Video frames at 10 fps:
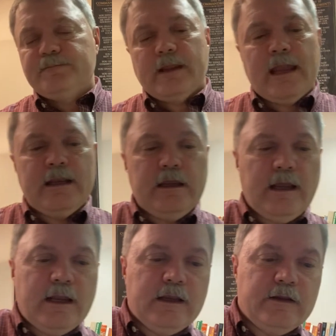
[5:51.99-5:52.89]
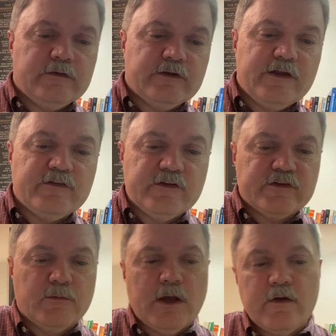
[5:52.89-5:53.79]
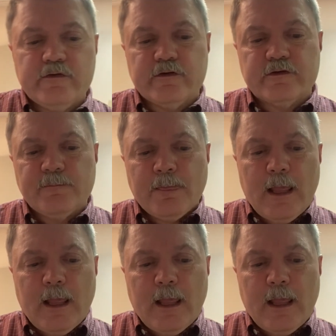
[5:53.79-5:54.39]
and he says this to Moses,